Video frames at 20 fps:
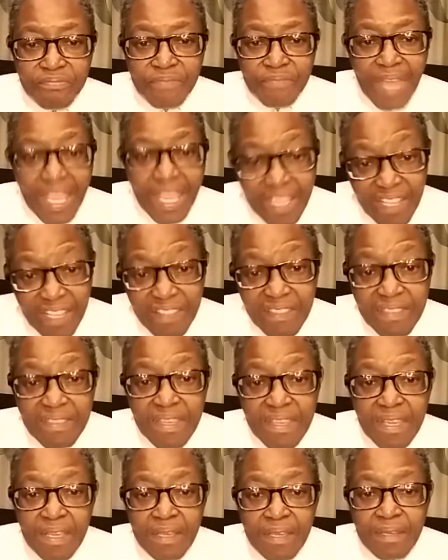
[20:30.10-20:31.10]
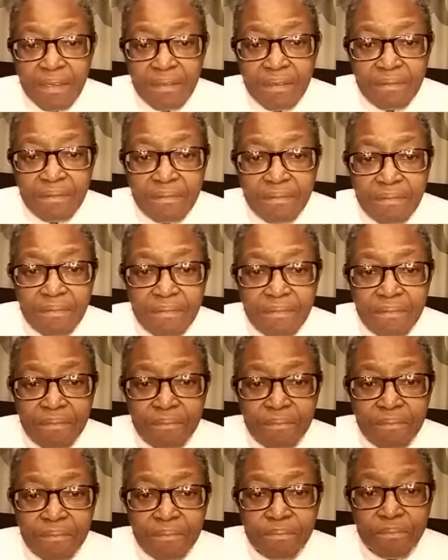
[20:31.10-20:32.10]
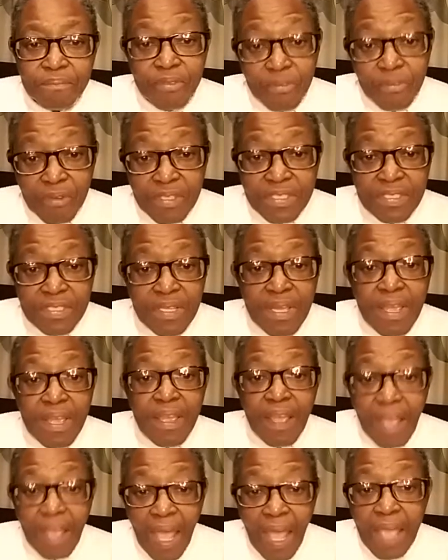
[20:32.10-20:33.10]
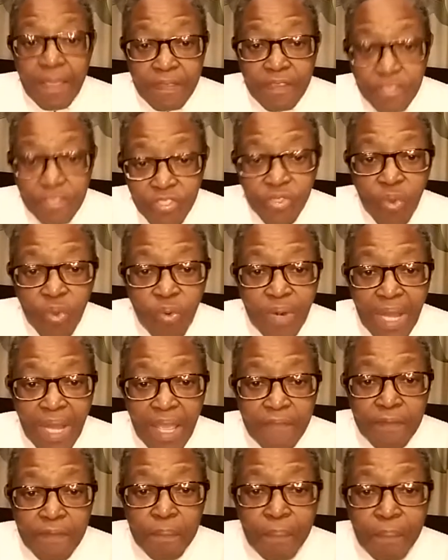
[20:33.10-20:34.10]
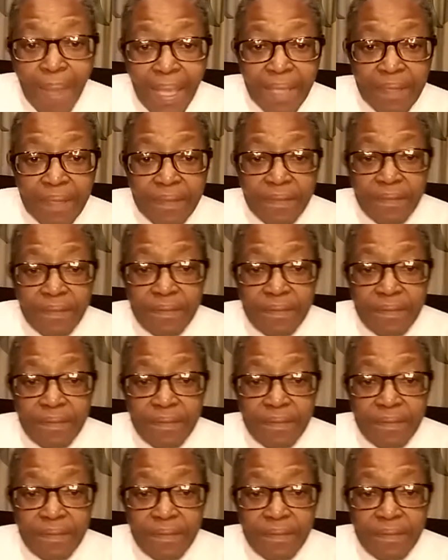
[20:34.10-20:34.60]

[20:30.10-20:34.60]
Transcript: I can think because I, the soul, I have a mind.